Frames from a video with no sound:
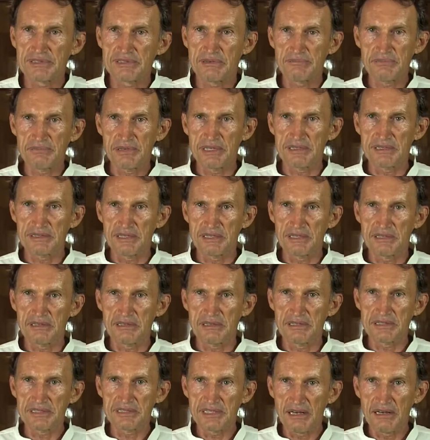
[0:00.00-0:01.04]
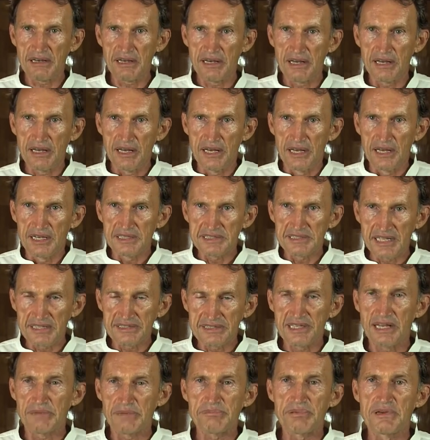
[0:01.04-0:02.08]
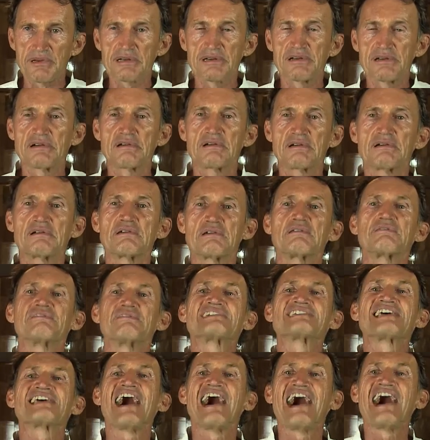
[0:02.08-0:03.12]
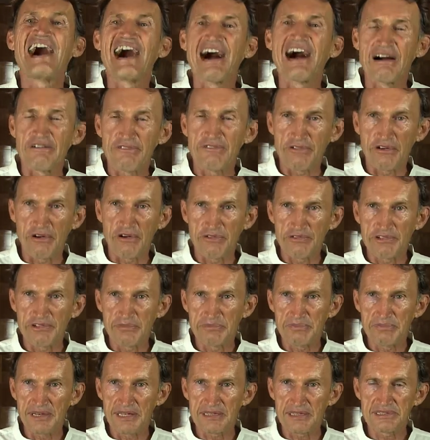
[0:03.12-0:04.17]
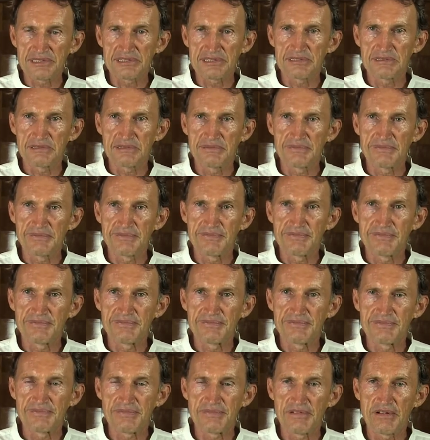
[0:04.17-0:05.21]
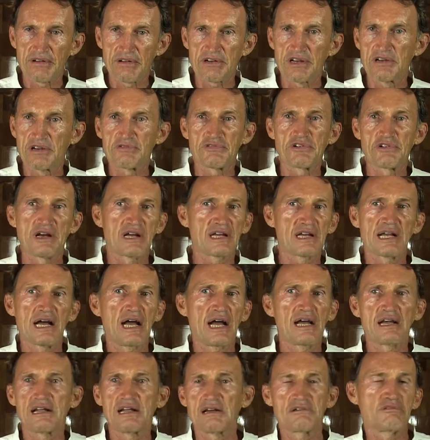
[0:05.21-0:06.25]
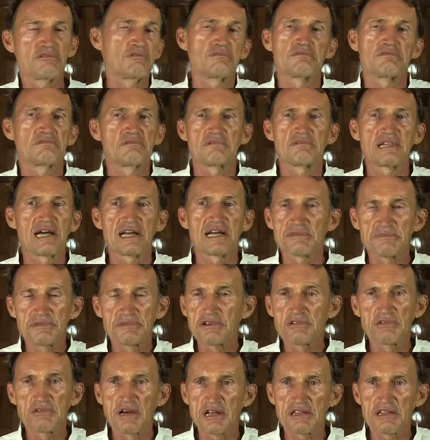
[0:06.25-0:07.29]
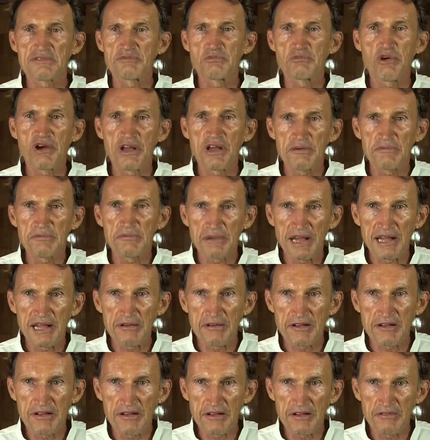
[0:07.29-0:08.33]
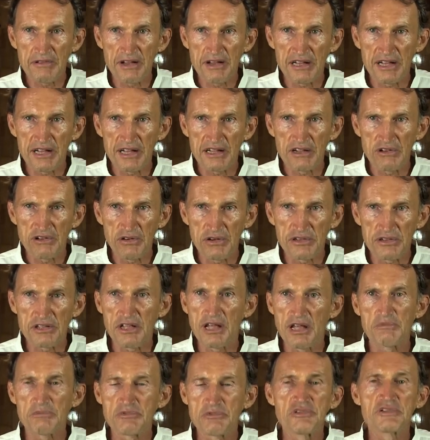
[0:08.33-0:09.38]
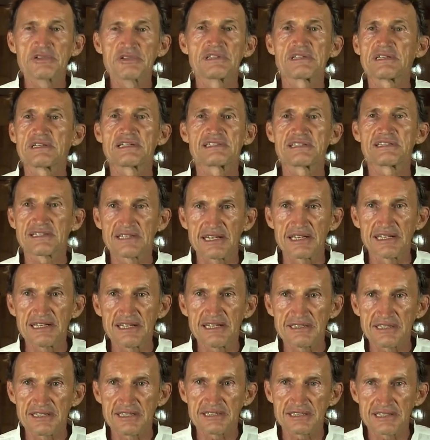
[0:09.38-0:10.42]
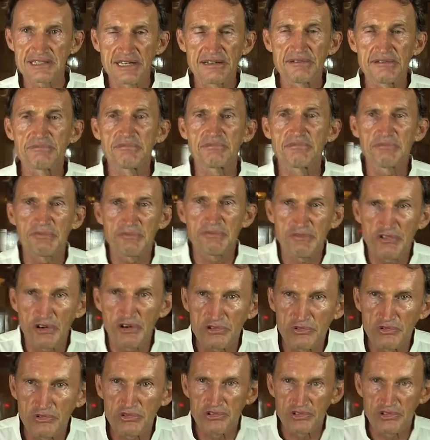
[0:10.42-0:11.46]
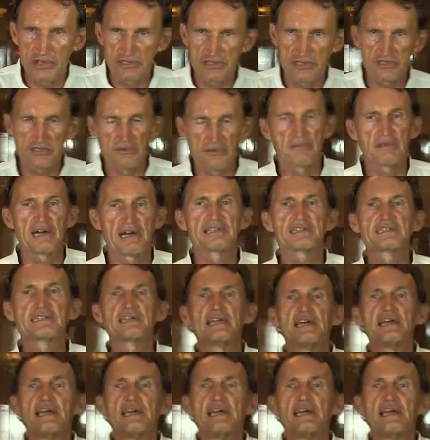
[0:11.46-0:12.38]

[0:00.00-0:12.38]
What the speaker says: the beating, the tapping, with a half of the beats. Because for a guy who, like me, who has more learned music, is it the easiest thing? For you, not so much.